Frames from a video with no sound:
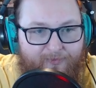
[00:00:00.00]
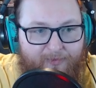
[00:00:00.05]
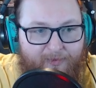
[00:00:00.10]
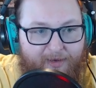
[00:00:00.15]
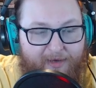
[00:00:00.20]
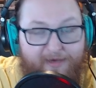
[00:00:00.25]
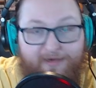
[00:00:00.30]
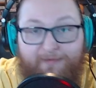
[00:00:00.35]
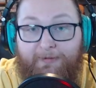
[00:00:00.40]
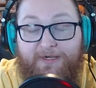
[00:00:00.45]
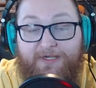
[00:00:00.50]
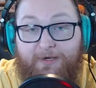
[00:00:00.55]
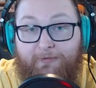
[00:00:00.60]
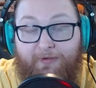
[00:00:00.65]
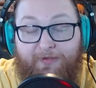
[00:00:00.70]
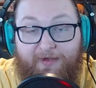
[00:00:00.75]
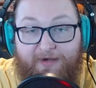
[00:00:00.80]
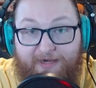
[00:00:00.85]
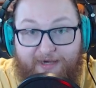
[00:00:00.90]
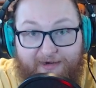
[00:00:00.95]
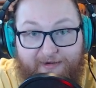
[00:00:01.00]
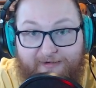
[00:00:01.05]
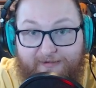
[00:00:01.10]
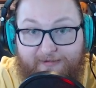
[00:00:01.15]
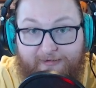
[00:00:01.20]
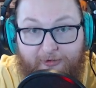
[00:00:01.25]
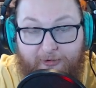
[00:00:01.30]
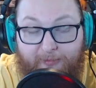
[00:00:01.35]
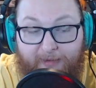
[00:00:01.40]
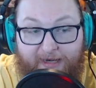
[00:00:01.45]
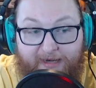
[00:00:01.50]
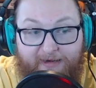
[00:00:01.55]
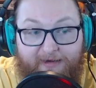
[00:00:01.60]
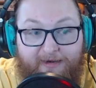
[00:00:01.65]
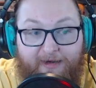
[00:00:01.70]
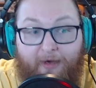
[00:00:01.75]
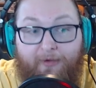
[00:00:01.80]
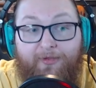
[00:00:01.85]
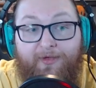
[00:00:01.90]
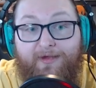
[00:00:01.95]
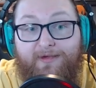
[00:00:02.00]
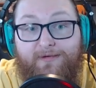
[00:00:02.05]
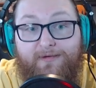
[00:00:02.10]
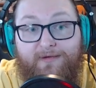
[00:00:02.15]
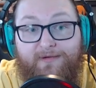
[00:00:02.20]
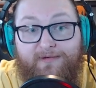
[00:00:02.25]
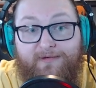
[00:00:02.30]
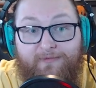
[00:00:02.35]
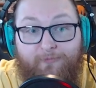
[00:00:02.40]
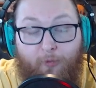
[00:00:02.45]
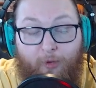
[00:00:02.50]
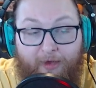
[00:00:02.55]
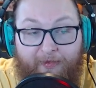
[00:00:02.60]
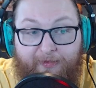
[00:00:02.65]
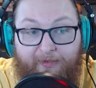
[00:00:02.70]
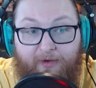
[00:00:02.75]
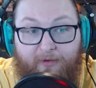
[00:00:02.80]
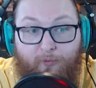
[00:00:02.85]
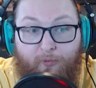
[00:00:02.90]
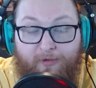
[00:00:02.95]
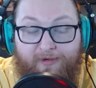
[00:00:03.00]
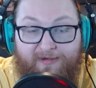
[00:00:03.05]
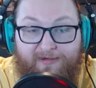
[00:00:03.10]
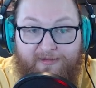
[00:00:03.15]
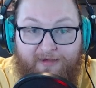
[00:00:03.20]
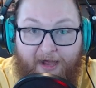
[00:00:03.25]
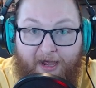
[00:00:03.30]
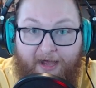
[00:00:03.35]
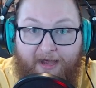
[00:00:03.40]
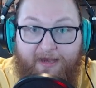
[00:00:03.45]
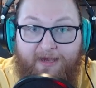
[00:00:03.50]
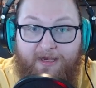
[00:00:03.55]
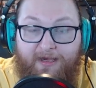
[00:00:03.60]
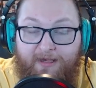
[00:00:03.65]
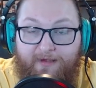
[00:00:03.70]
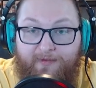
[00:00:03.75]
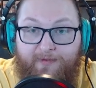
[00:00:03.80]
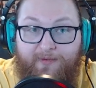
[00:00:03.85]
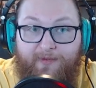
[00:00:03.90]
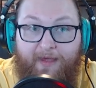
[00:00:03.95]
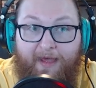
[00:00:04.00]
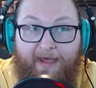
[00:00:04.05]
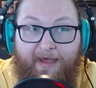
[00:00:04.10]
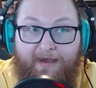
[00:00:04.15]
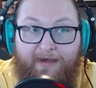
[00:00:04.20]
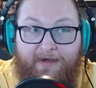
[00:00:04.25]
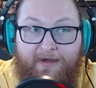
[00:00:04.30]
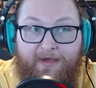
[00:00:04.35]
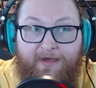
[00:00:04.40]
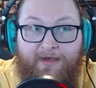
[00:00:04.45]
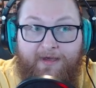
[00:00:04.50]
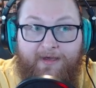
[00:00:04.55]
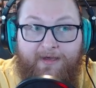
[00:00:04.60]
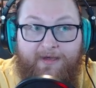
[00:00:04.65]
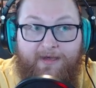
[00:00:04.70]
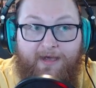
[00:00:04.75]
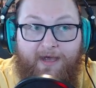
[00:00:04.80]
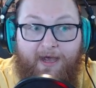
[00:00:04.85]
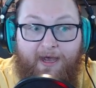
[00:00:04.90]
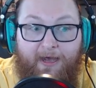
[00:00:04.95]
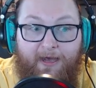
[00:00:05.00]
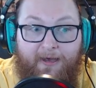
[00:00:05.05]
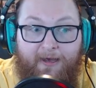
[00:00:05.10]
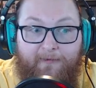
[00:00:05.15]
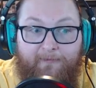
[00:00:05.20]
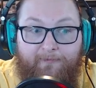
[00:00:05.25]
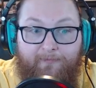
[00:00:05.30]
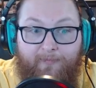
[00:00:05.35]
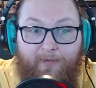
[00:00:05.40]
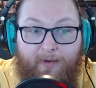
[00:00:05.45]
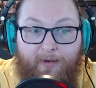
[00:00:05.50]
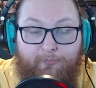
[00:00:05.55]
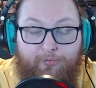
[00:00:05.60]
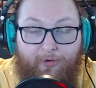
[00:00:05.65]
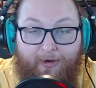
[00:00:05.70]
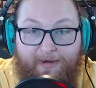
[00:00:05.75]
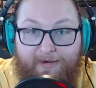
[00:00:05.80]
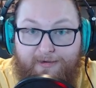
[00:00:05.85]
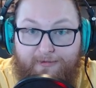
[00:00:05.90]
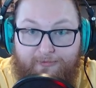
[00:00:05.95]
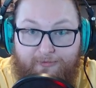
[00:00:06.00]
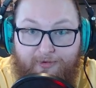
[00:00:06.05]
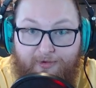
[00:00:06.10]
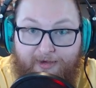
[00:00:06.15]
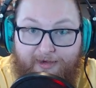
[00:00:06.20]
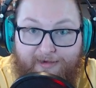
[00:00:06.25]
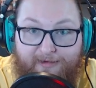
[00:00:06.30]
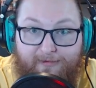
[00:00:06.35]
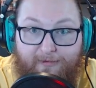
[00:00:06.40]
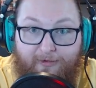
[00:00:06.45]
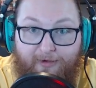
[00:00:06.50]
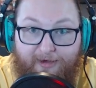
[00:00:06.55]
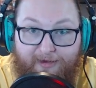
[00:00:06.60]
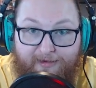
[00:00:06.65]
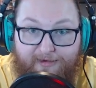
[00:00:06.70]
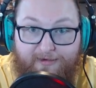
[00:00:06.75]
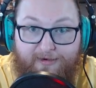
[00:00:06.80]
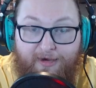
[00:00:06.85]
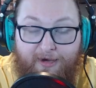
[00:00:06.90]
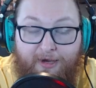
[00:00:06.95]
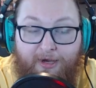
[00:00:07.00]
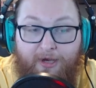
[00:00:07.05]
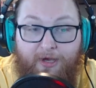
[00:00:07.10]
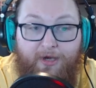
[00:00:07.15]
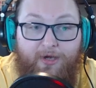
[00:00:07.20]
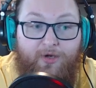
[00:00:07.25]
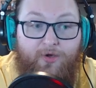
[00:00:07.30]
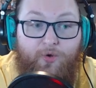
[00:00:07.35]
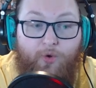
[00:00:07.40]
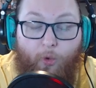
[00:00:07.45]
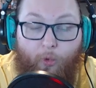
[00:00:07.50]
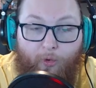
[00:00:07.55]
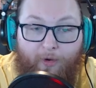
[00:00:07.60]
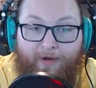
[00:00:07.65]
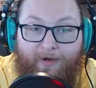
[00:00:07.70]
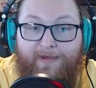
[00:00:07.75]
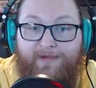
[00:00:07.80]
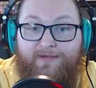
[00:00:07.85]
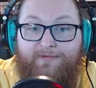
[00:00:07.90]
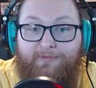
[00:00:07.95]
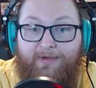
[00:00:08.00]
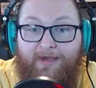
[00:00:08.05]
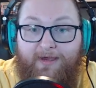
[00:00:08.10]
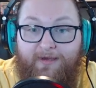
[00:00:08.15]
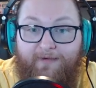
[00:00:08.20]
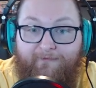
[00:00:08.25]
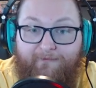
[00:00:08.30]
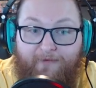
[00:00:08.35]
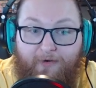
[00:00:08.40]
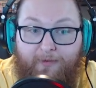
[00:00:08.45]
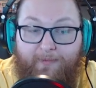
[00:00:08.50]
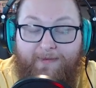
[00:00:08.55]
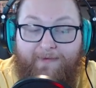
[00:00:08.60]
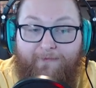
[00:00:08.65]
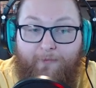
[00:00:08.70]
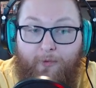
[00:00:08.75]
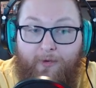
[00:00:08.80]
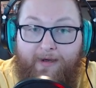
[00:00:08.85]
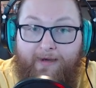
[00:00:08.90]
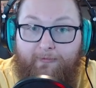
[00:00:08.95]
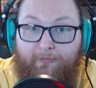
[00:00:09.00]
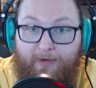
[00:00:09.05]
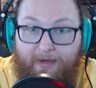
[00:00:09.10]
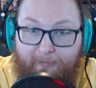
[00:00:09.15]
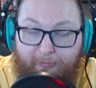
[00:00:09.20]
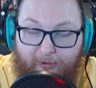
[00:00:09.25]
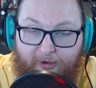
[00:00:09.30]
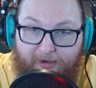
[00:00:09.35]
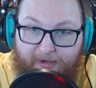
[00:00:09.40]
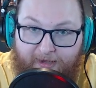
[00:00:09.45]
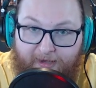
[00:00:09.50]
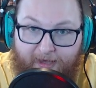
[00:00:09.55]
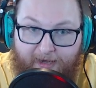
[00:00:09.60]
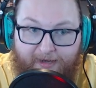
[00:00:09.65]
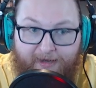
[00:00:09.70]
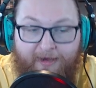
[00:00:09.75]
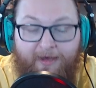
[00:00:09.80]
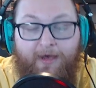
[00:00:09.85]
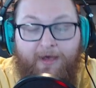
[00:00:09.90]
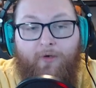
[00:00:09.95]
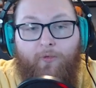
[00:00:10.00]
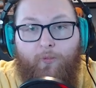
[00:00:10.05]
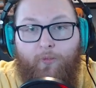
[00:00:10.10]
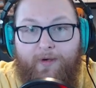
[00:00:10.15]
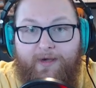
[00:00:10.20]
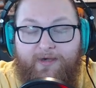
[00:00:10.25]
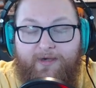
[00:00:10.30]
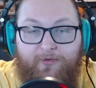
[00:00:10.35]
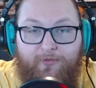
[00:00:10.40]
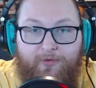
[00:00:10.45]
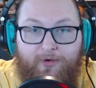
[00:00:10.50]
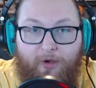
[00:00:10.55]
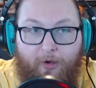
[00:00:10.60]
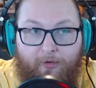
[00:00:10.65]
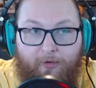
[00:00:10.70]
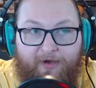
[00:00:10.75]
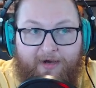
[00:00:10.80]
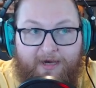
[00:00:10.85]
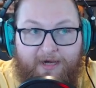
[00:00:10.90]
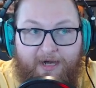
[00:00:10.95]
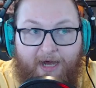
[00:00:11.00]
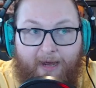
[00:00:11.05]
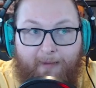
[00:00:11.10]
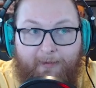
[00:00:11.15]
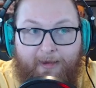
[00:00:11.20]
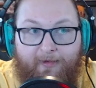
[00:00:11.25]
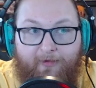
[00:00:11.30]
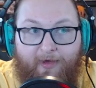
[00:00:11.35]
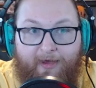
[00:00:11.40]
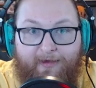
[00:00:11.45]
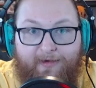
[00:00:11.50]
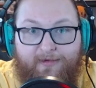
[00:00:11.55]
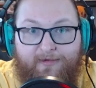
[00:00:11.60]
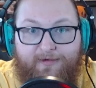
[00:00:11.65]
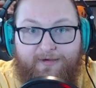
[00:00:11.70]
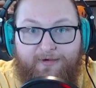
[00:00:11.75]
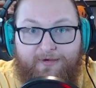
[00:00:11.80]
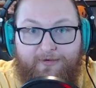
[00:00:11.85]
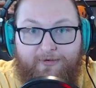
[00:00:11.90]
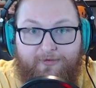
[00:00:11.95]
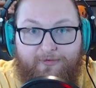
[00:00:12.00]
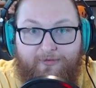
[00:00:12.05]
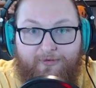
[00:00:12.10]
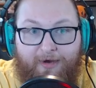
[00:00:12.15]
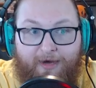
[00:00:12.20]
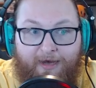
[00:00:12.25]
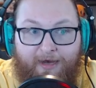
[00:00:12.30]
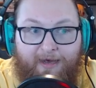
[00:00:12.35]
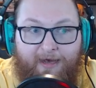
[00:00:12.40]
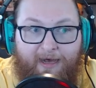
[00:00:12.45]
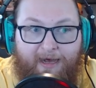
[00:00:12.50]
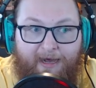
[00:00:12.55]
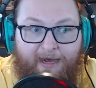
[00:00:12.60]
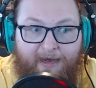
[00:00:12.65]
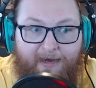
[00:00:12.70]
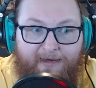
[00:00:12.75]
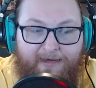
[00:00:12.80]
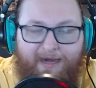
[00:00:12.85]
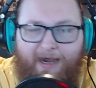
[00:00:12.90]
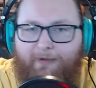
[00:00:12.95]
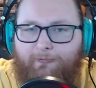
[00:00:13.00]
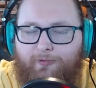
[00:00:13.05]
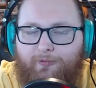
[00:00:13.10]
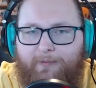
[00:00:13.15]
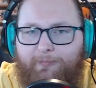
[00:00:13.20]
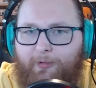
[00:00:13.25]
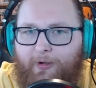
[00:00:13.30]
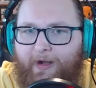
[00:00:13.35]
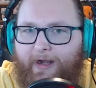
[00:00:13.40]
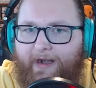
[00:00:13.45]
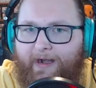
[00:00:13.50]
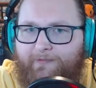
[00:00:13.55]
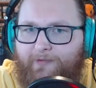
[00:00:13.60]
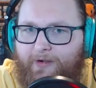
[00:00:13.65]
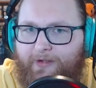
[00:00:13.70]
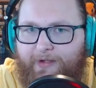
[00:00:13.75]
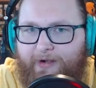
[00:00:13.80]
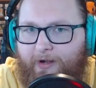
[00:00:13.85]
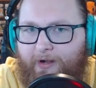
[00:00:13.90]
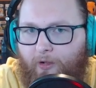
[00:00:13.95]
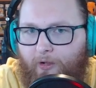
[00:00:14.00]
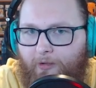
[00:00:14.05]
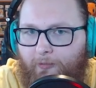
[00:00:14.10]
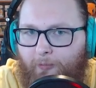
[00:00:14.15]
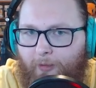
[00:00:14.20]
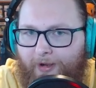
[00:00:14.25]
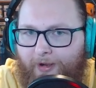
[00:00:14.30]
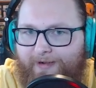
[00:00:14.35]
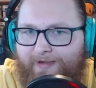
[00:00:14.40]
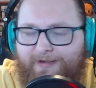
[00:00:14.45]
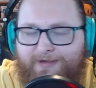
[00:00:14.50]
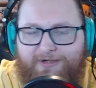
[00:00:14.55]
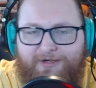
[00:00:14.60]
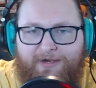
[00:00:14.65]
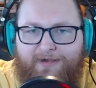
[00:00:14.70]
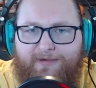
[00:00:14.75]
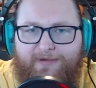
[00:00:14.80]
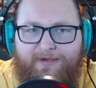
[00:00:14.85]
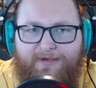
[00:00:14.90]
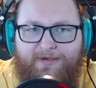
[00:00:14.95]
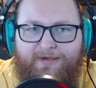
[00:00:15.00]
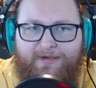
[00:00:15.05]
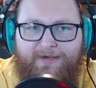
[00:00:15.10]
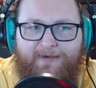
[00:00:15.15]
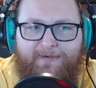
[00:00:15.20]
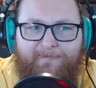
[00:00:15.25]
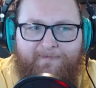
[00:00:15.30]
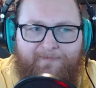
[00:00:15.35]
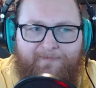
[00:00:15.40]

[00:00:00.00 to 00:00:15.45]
Especially with the tins looming. Now, this is one that was not in that press release list, nor has it been confirmed for a reprint yet. We do know that Konami likes to not reprint everything all at once, just to